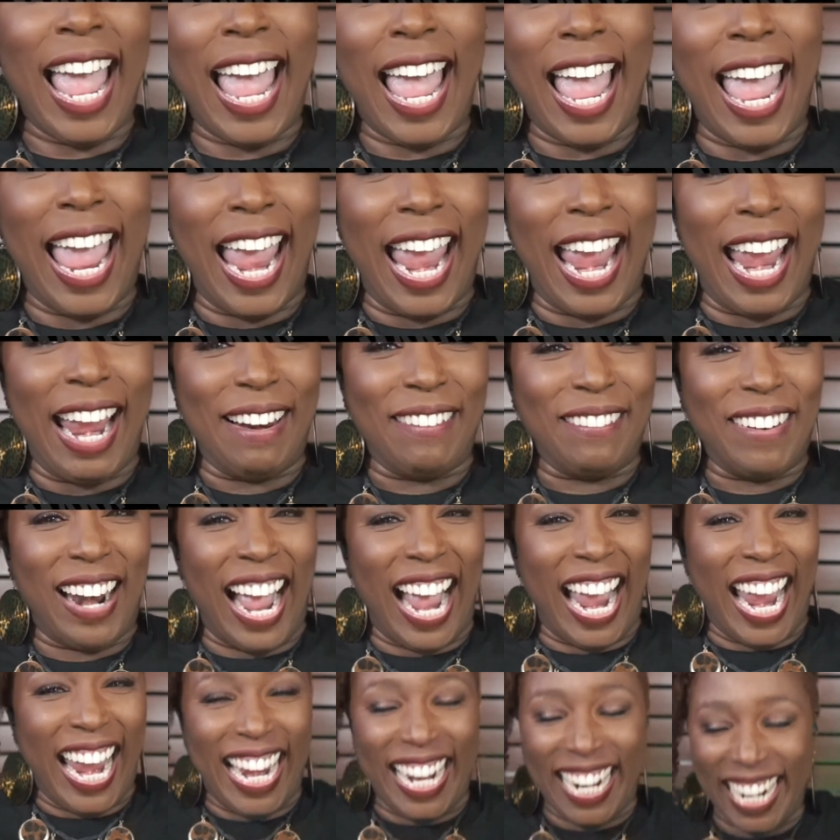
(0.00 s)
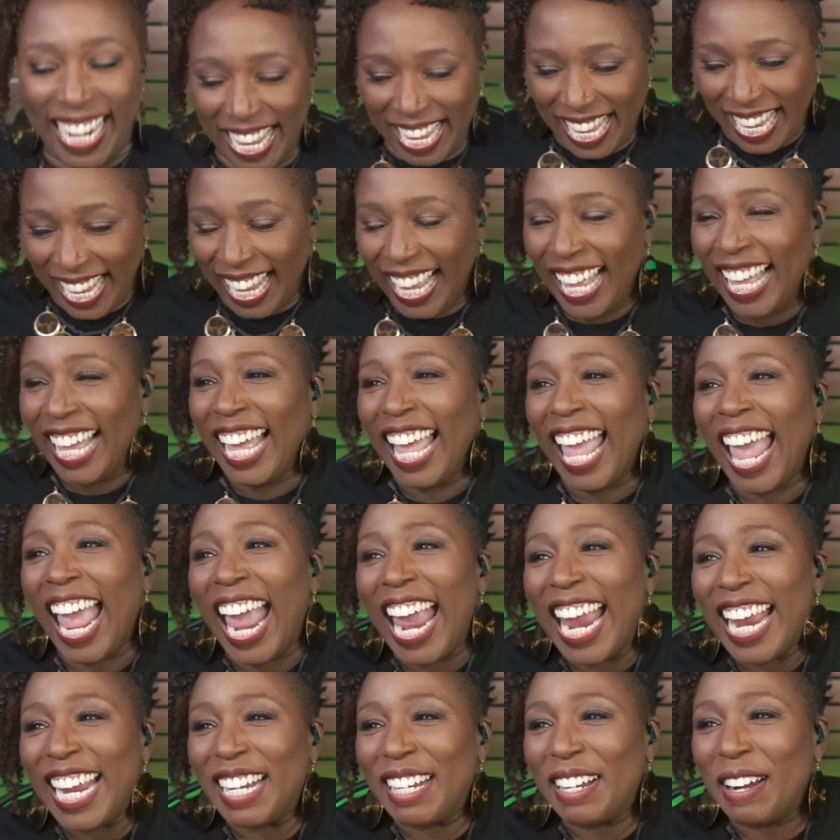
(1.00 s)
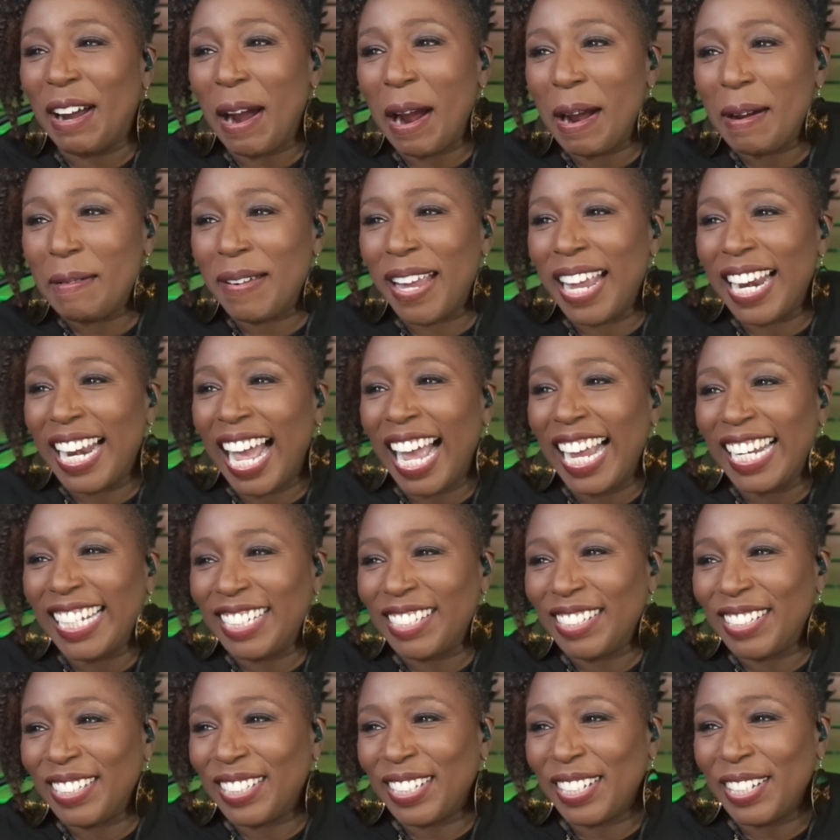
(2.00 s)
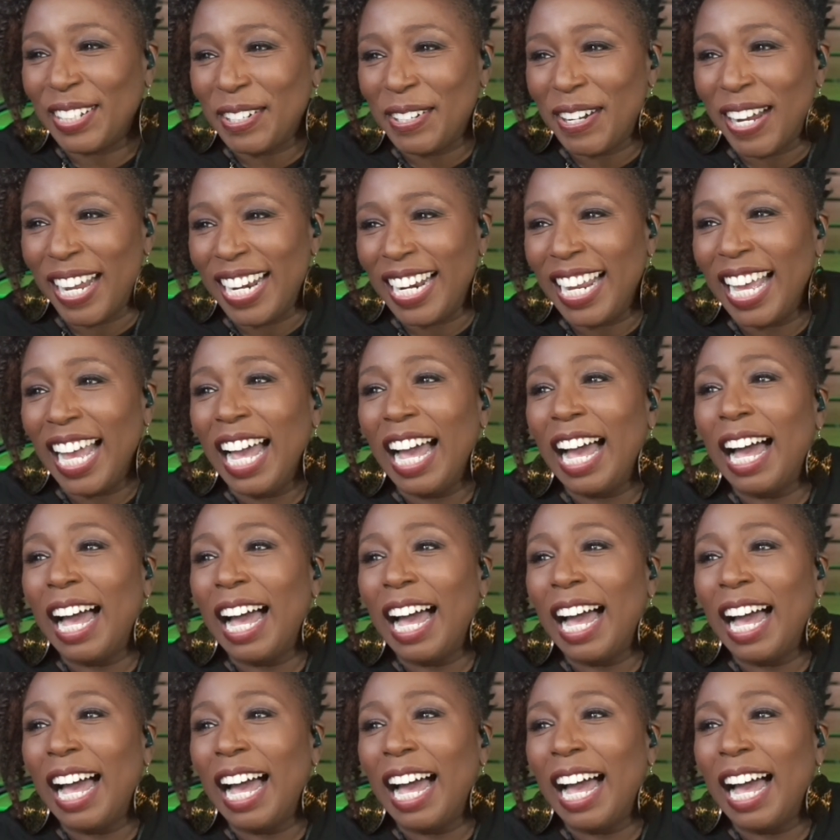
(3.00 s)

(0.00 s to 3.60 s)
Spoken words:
Hey, right? Hey, Carmen, how you doing?